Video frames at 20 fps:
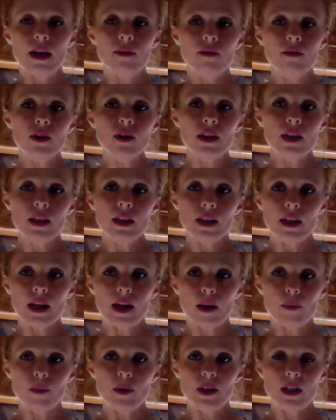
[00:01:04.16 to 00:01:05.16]
everything that
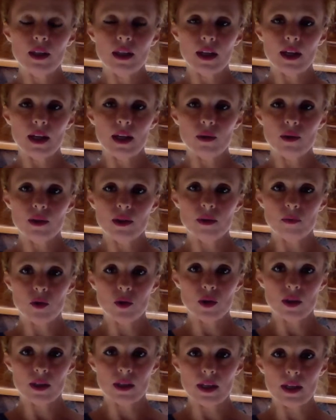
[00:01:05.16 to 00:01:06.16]
happened at that house in
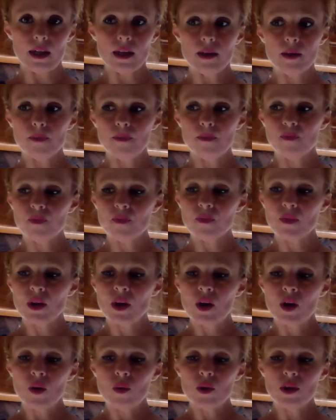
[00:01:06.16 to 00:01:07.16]
Moses Lake
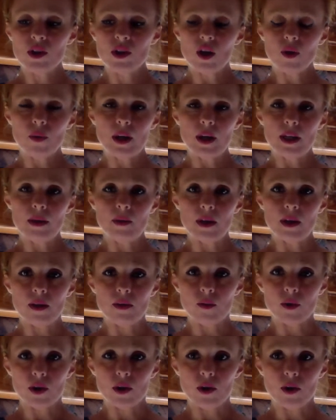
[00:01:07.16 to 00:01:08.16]
was already
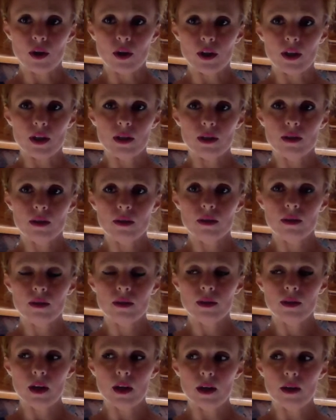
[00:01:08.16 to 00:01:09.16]
being recorded.
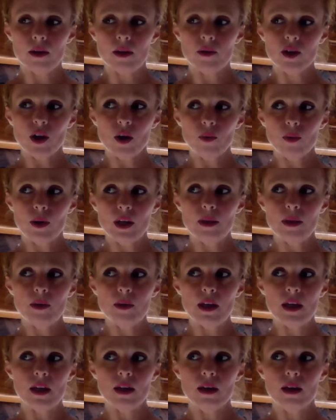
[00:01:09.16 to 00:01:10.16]
It was already
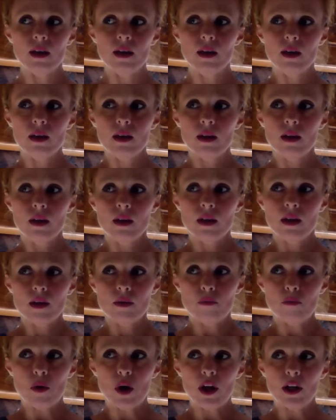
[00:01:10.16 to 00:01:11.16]
being
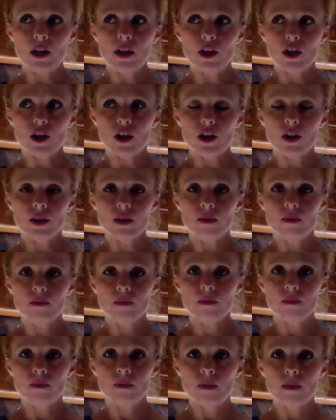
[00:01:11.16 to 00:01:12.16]
monitored.
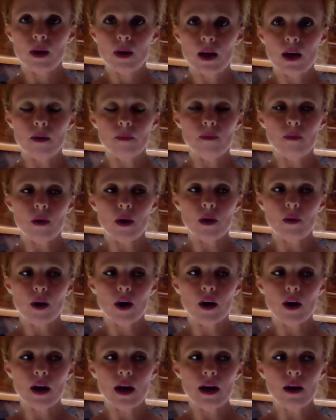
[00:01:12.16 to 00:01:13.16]

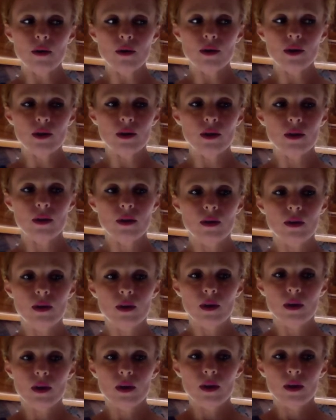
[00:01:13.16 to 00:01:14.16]
Our house,
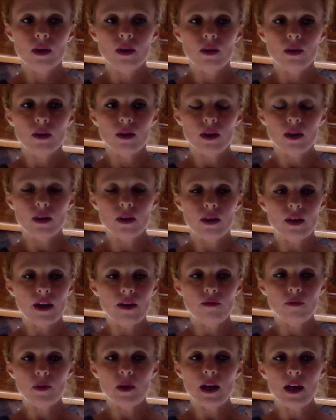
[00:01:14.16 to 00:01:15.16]
the
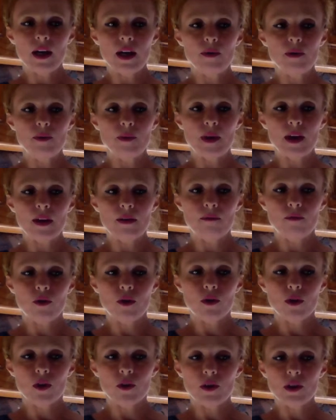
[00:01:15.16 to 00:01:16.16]
FBI was back and
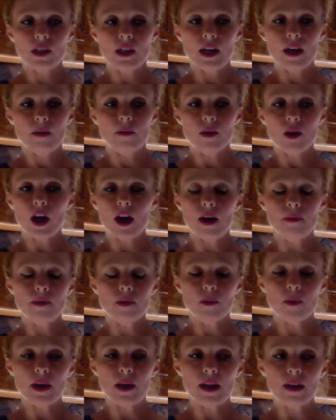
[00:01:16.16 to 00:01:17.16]
forth all the time. The
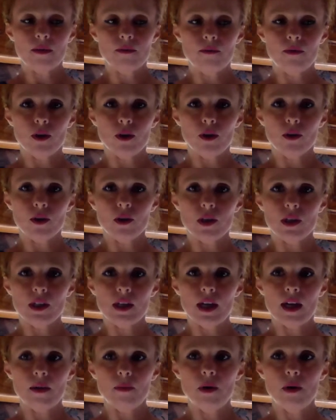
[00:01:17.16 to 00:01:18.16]
cops were back and forth all the
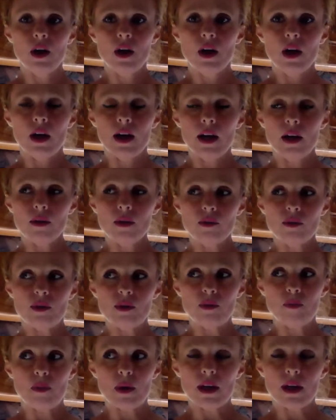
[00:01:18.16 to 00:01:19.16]
time. Our house
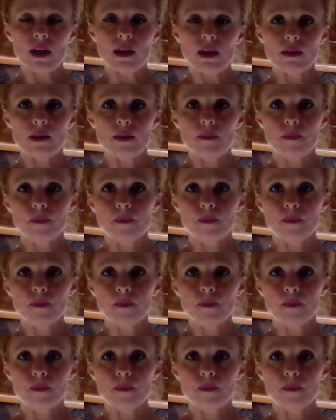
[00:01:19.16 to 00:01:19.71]
was bugged.